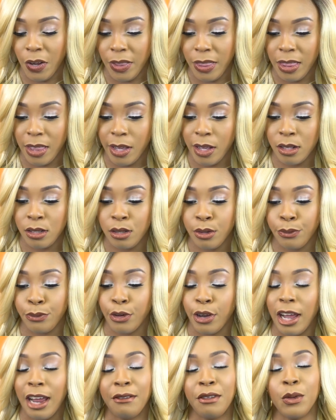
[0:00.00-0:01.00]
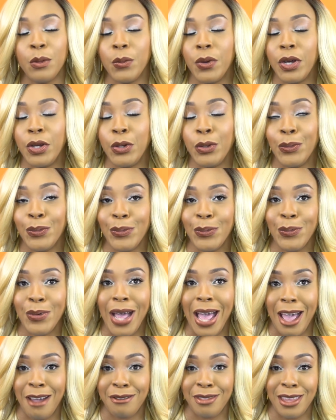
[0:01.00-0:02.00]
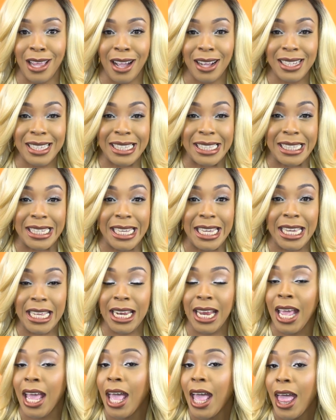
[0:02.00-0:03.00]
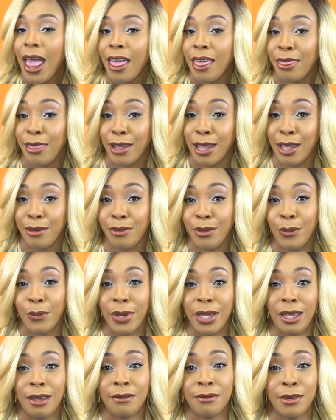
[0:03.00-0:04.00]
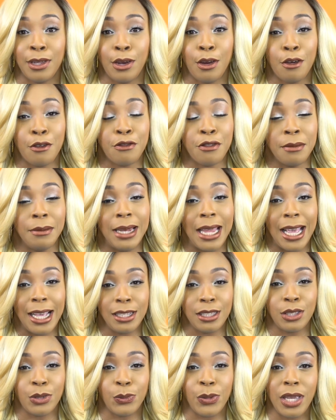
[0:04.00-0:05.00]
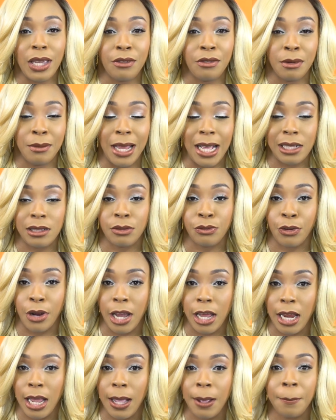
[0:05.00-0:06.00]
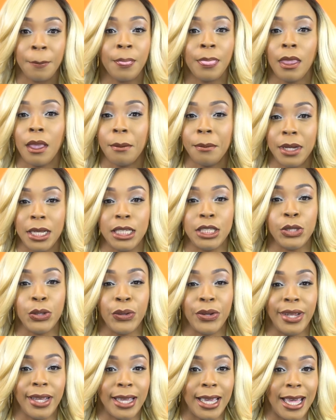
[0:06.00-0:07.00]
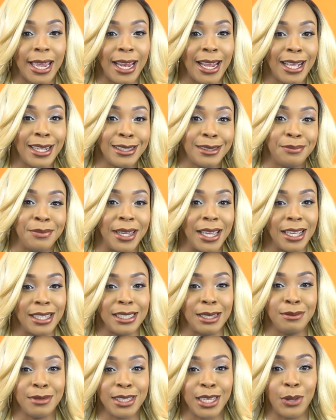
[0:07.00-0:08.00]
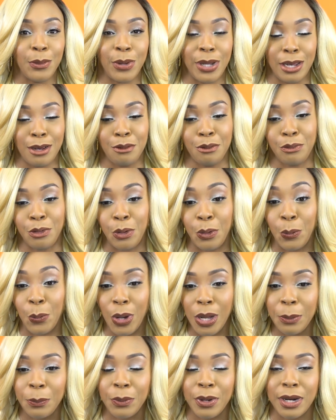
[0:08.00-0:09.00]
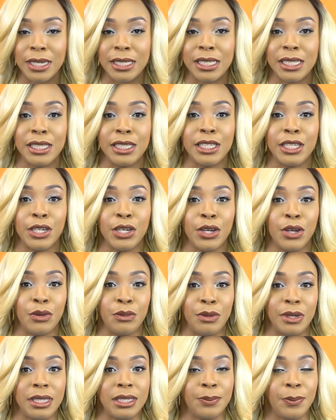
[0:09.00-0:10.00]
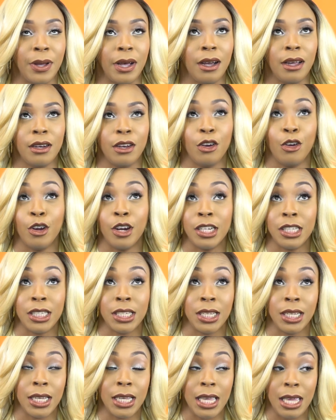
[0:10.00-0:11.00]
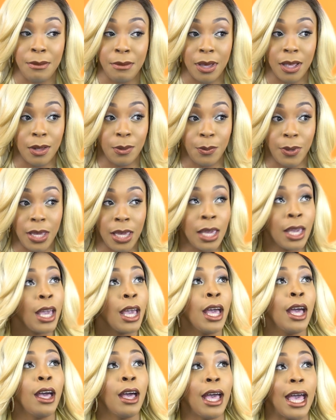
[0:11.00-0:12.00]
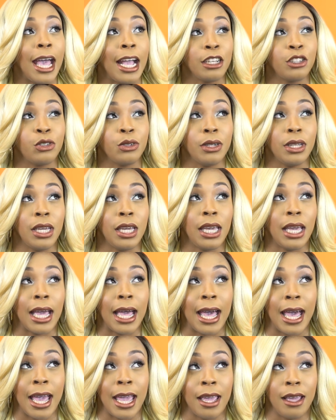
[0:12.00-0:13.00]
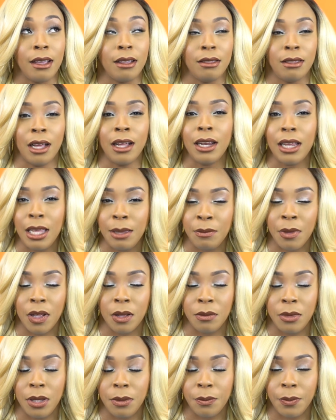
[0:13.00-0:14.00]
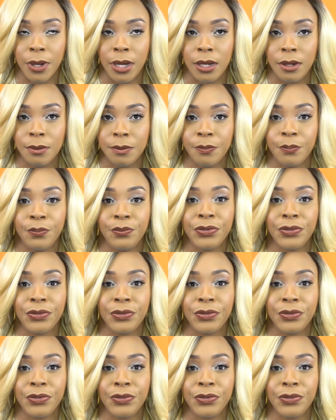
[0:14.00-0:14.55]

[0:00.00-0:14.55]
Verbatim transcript: on this for everyone who have not seen the giveaway video from last week from last friday please go look at it because I'm still waiting for one person to respond or to email me. Actually, I, not email me, but